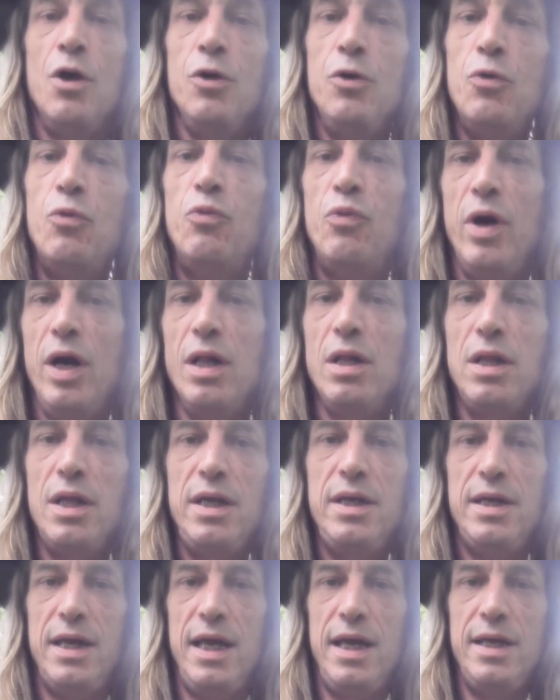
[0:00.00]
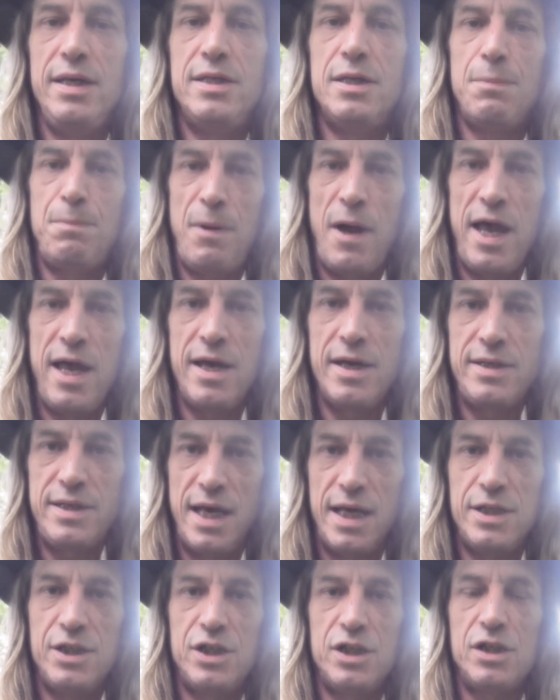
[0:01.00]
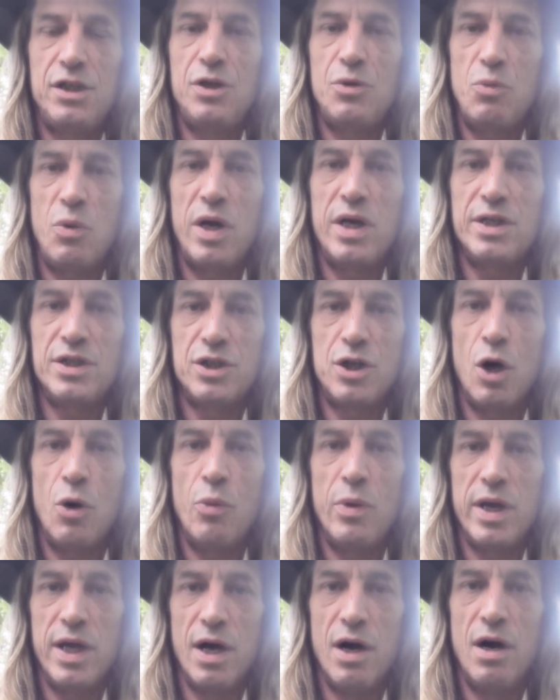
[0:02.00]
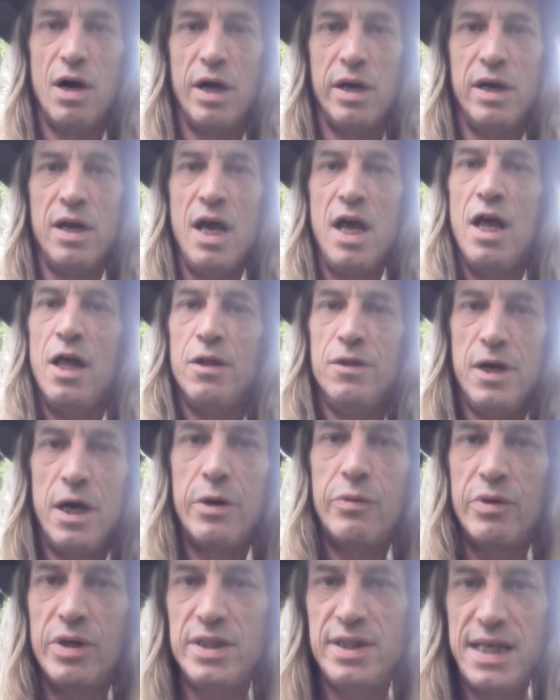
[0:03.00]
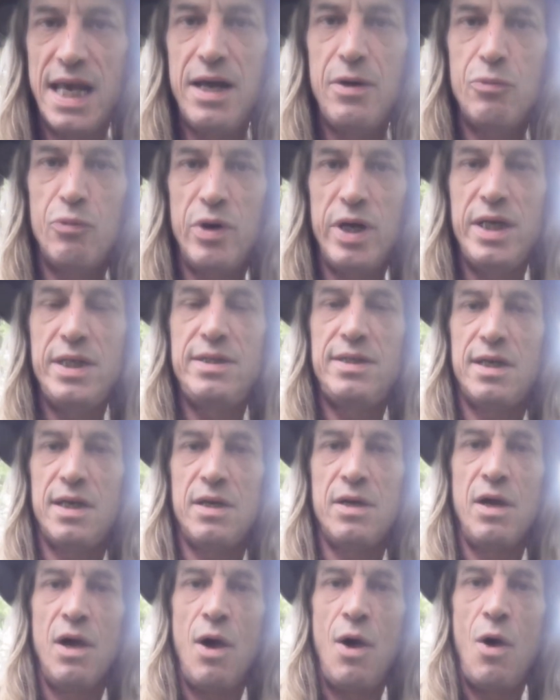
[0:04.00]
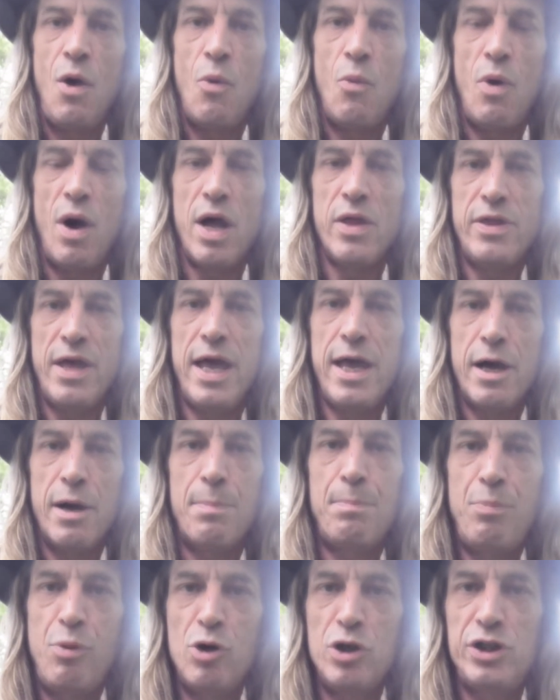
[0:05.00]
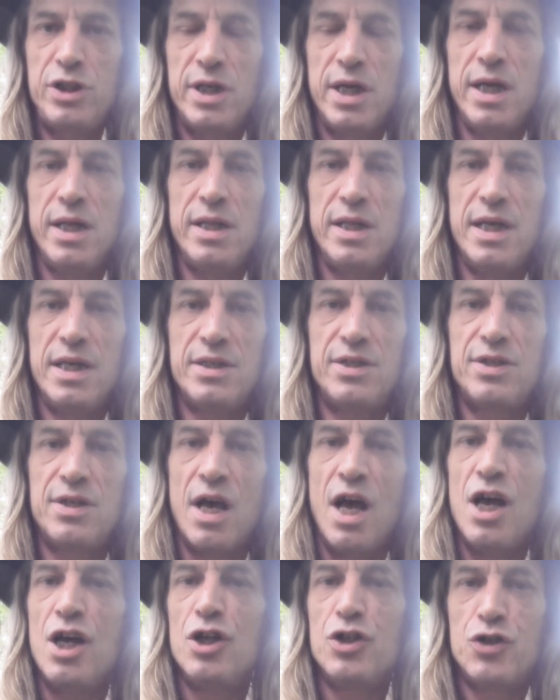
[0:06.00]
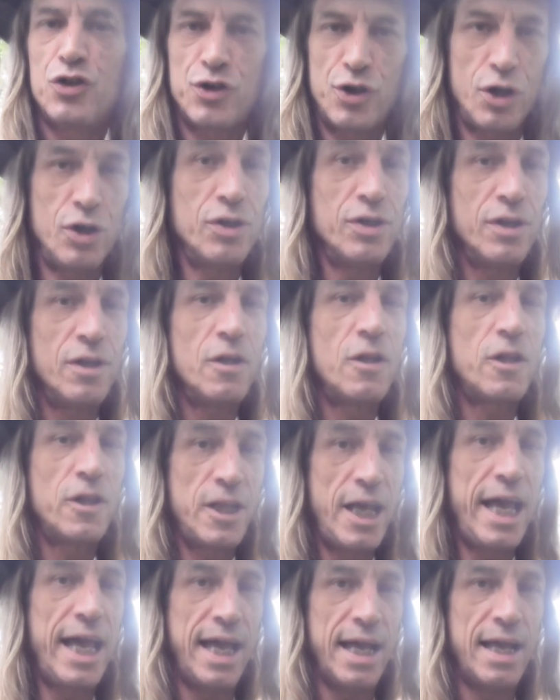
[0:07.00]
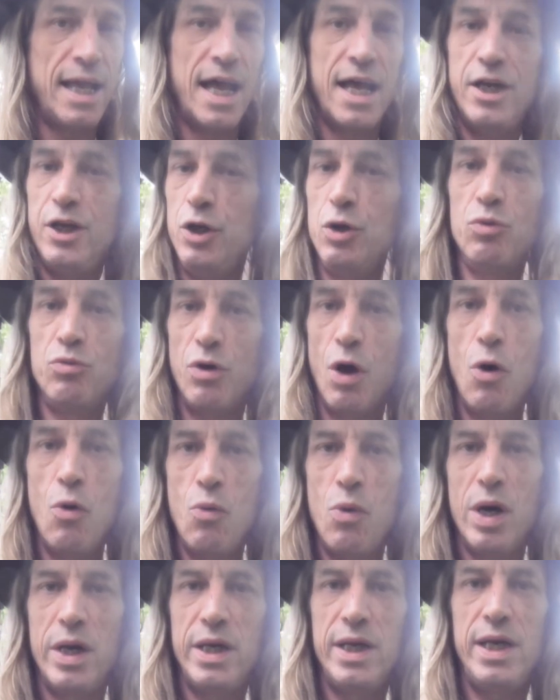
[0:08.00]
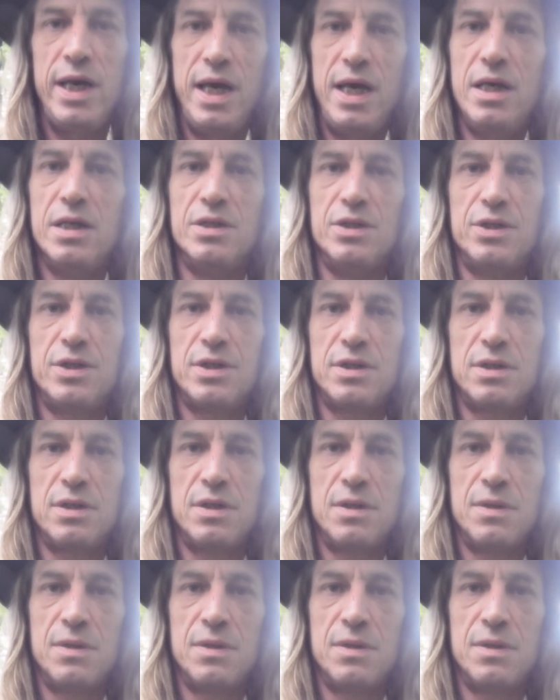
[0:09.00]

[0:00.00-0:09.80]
You really need to pay attention to what is going on. There is a reason why they are pushing this certain thing, and you know what it is.